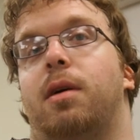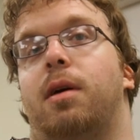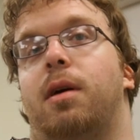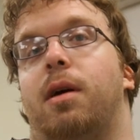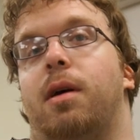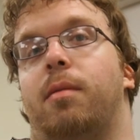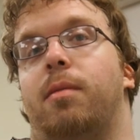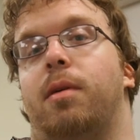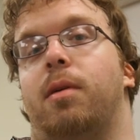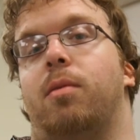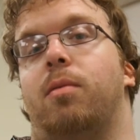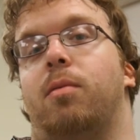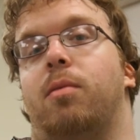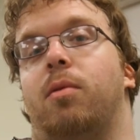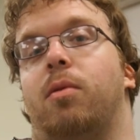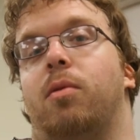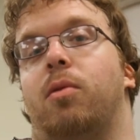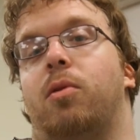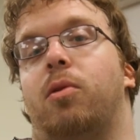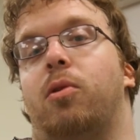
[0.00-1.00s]
that
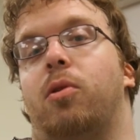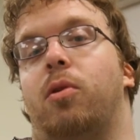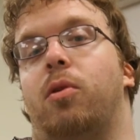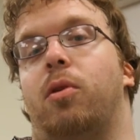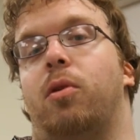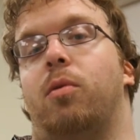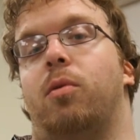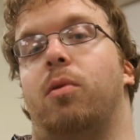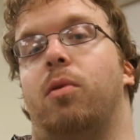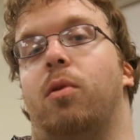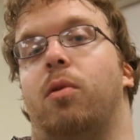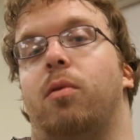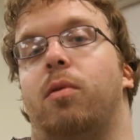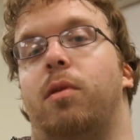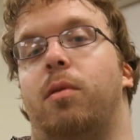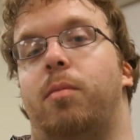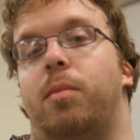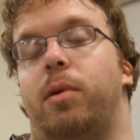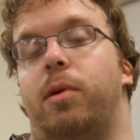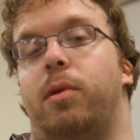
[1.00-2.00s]
cloning would
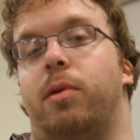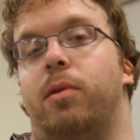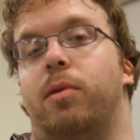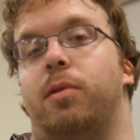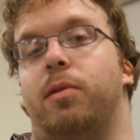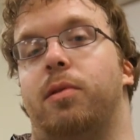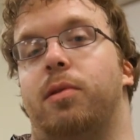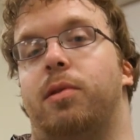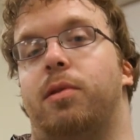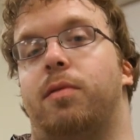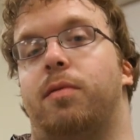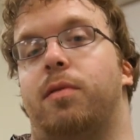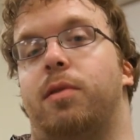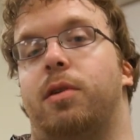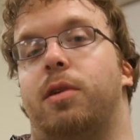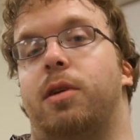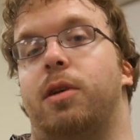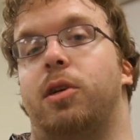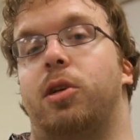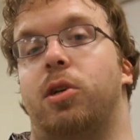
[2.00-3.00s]
only be used for
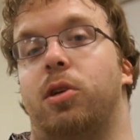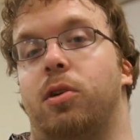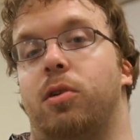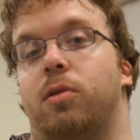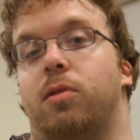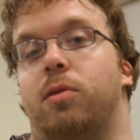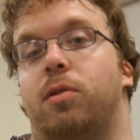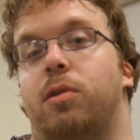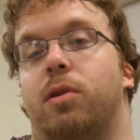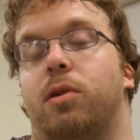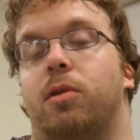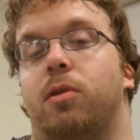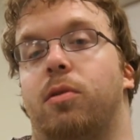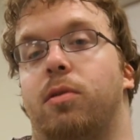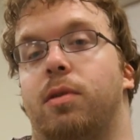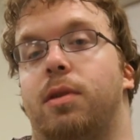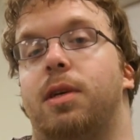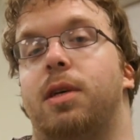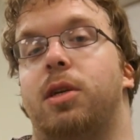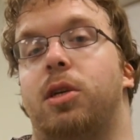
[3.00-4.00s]
tissue, to
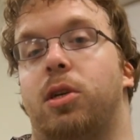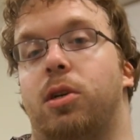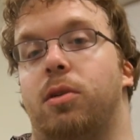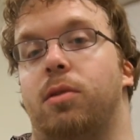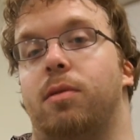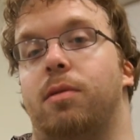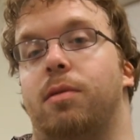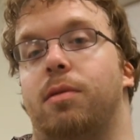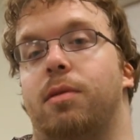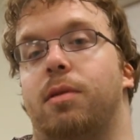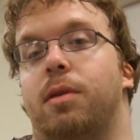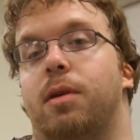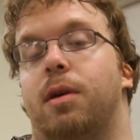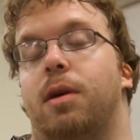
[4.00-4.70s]
clone tissues,